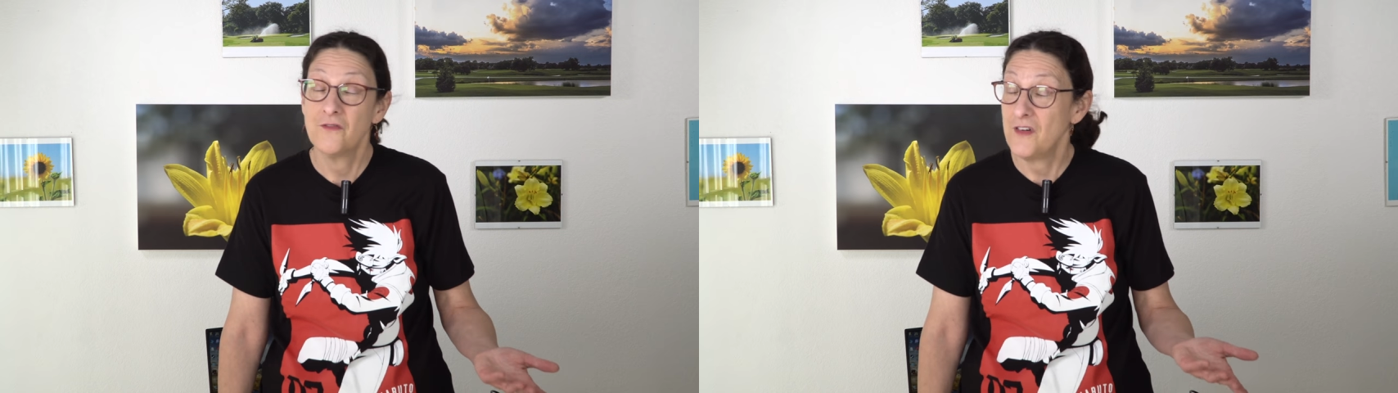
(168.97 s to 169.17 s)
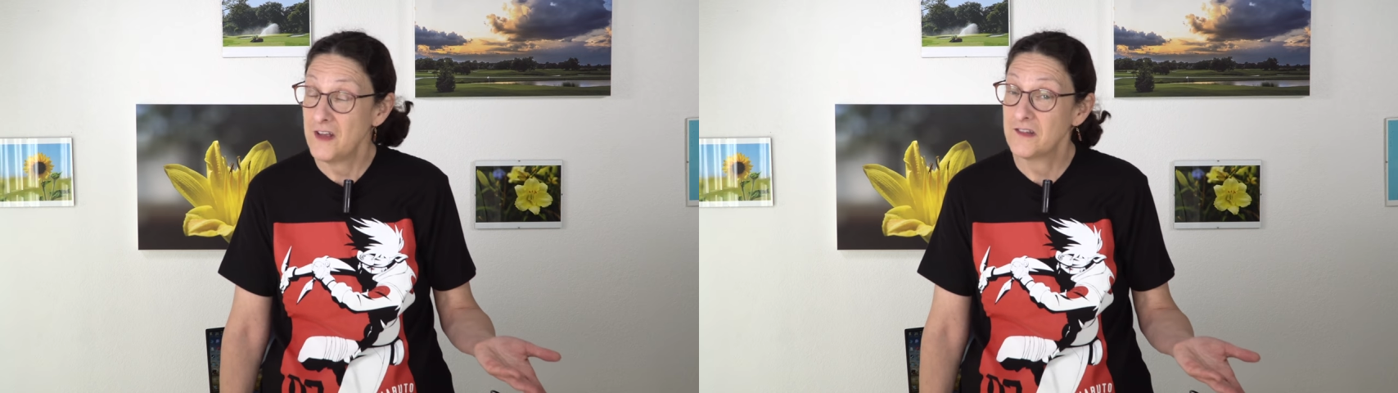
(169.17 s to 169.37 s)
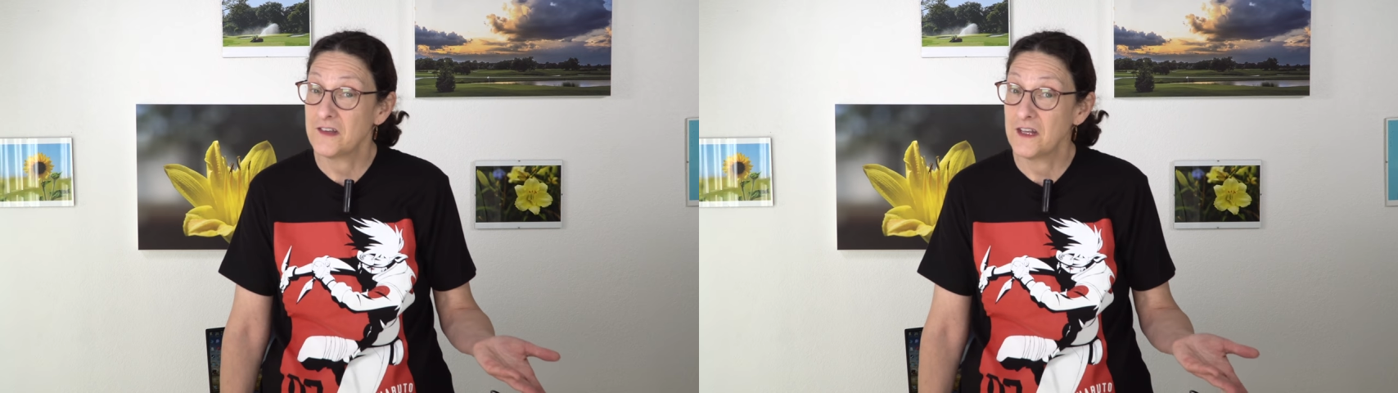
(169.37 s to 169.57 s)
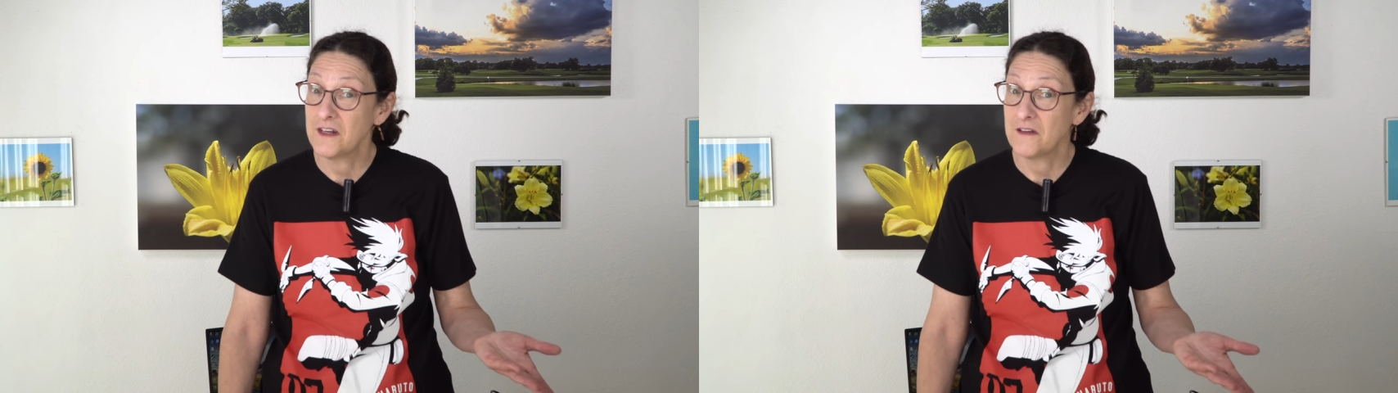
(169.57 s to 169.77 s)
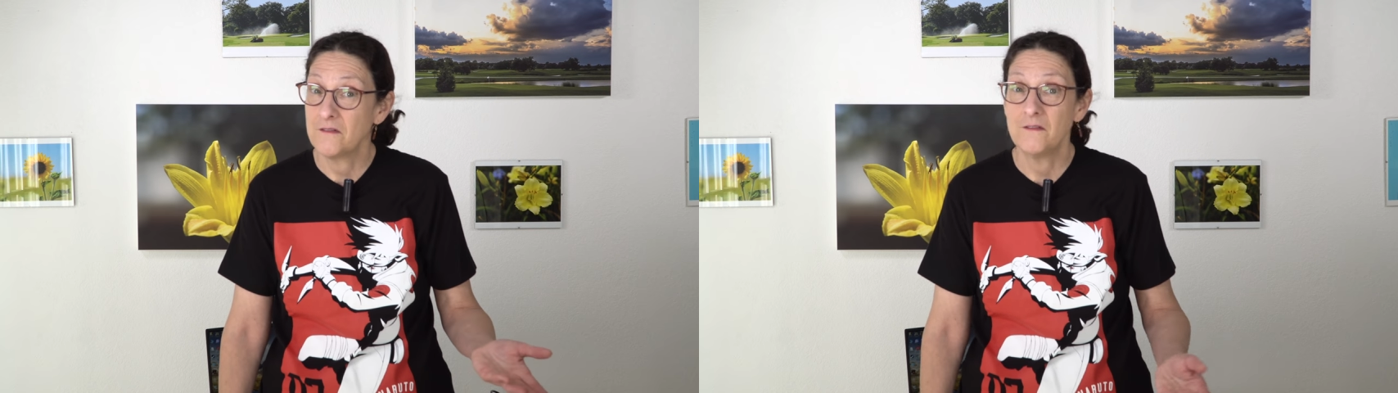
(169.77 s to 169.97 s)

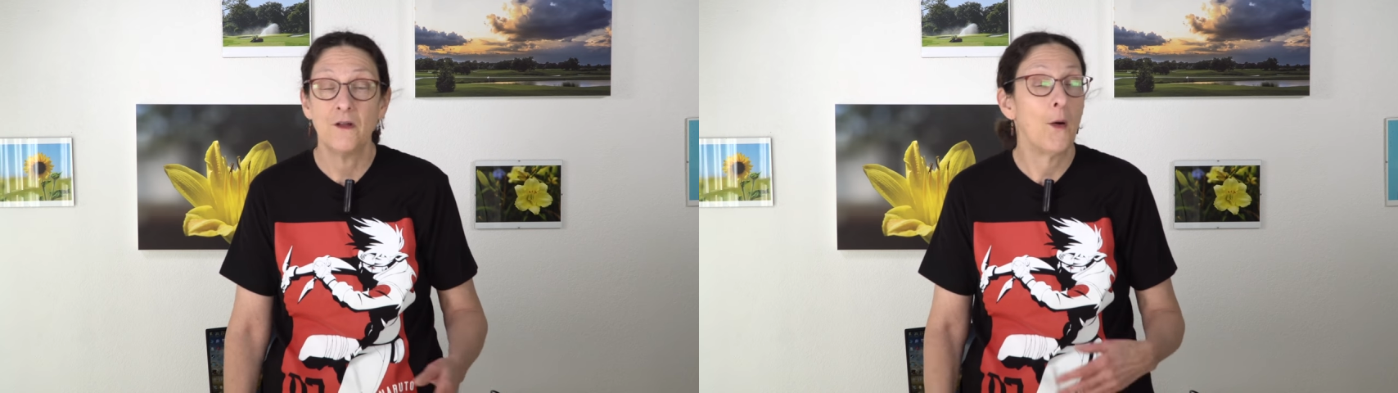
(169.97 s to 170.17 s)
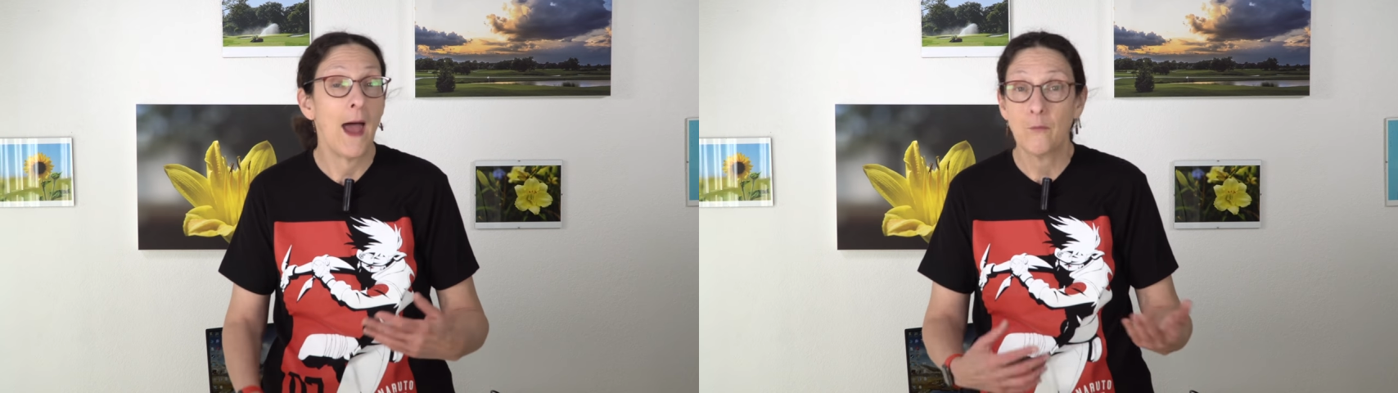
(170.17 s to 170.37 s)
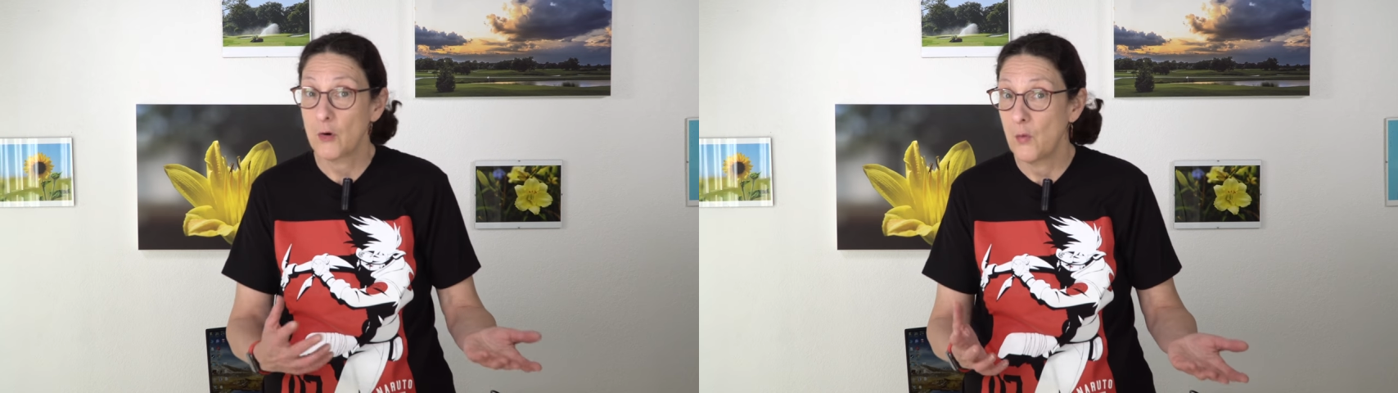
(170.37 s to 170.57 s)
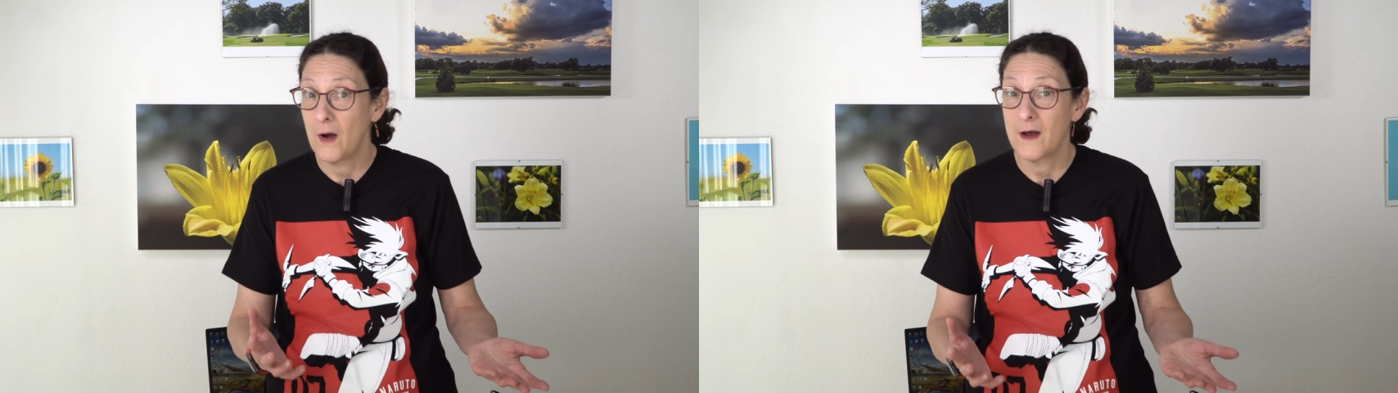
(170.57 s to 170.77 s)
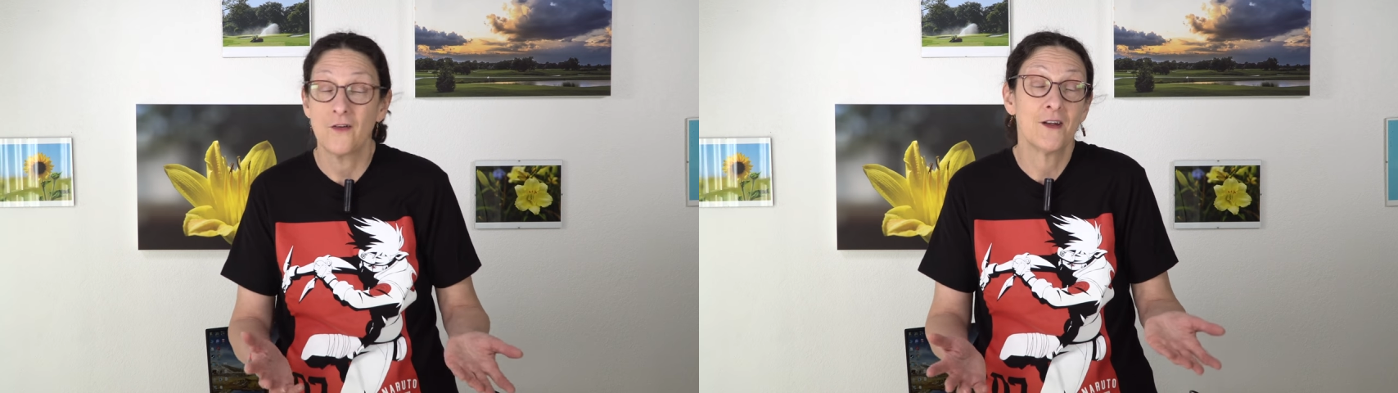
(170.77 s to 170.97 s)
Fascinating. No app
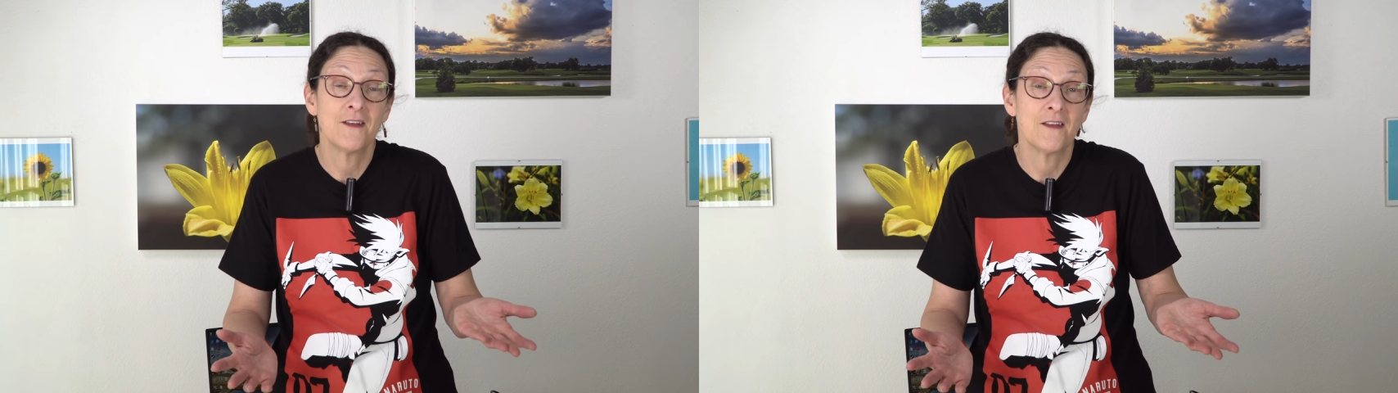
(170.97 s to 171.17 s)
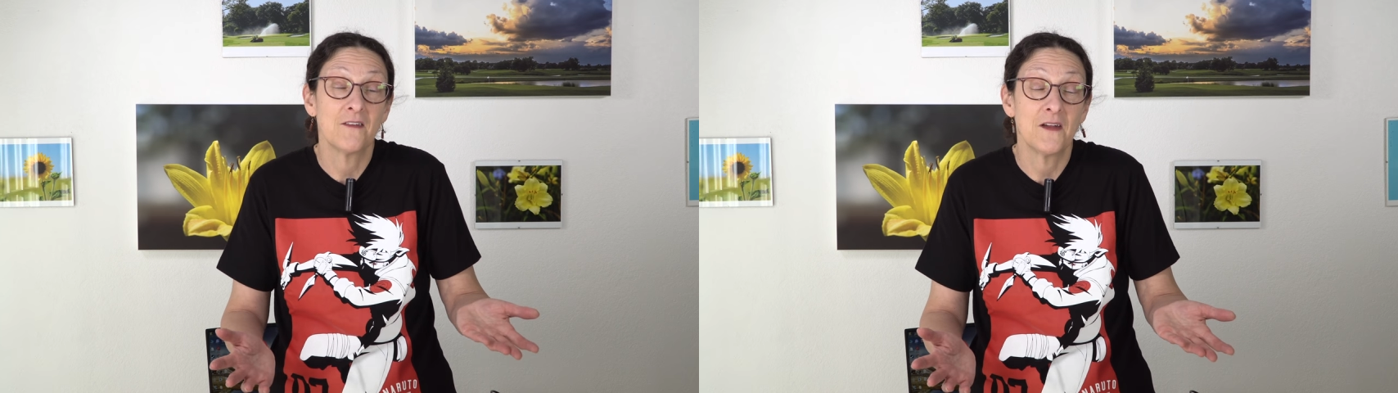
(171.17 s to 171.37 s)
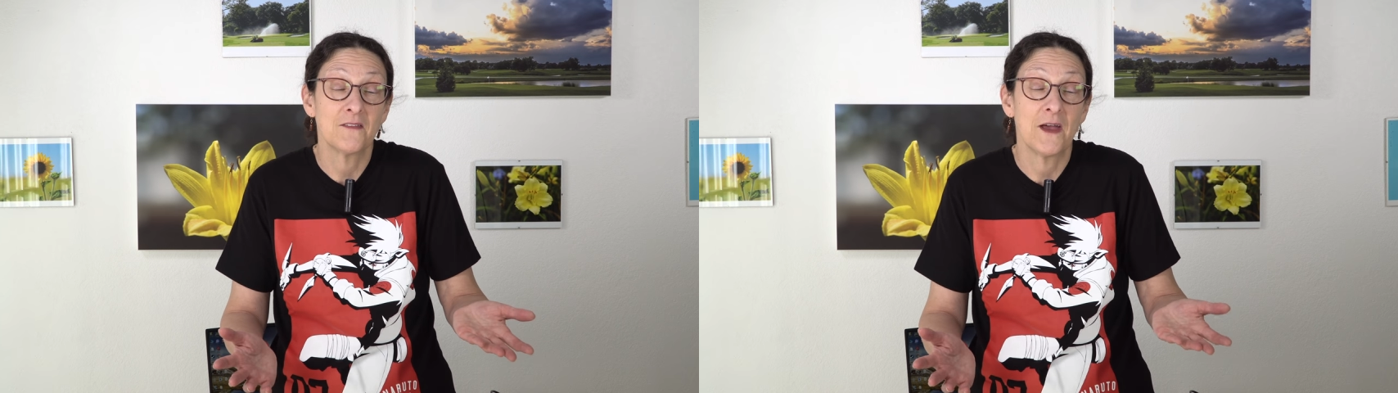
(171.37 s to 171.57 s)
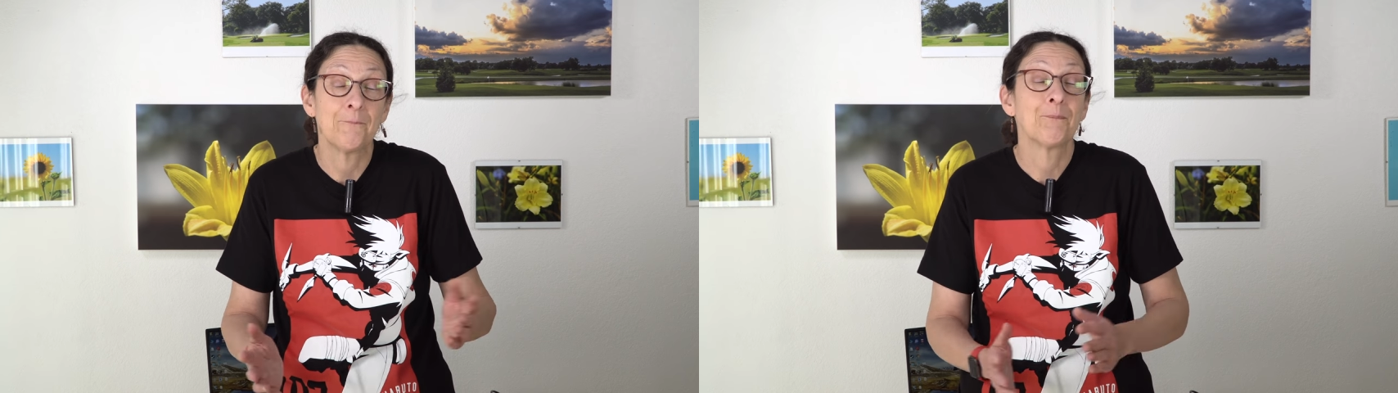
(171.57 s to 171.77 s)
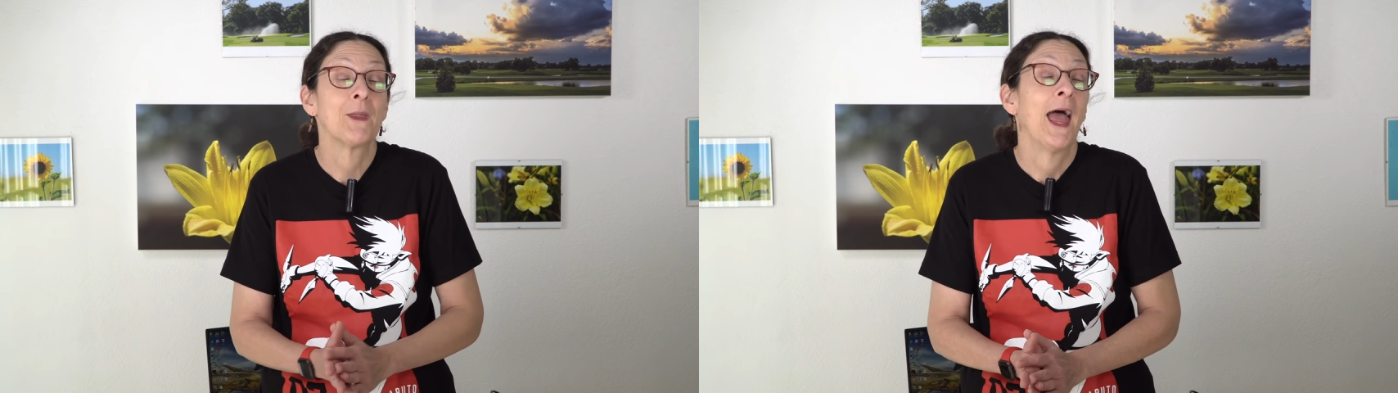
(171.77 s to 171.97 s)
required or anything like that.